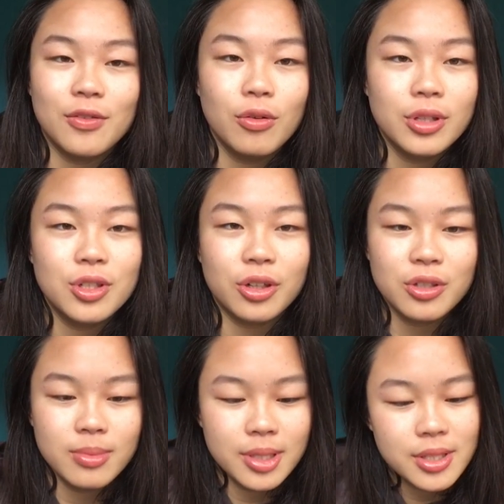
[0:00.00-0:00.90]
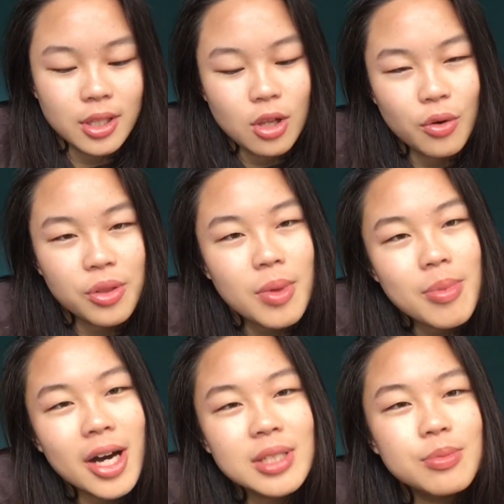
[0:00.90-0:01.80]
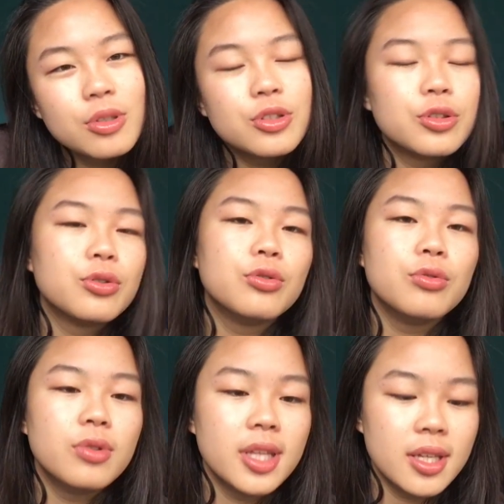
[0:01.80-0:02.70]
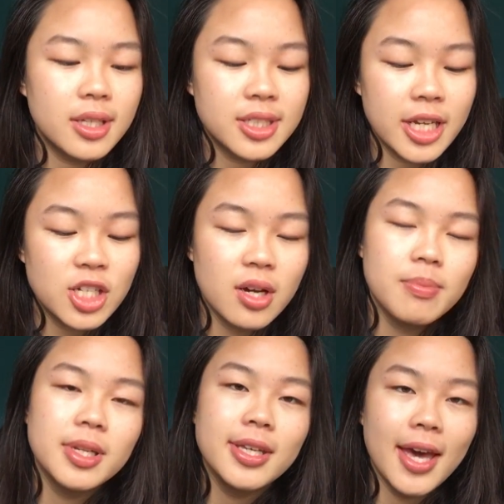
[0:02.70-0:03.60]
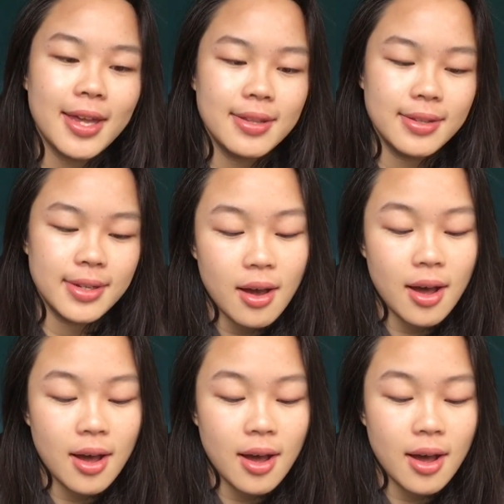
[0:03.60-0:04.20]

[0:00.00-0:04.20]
all the documents along with my passport to the exchange company, and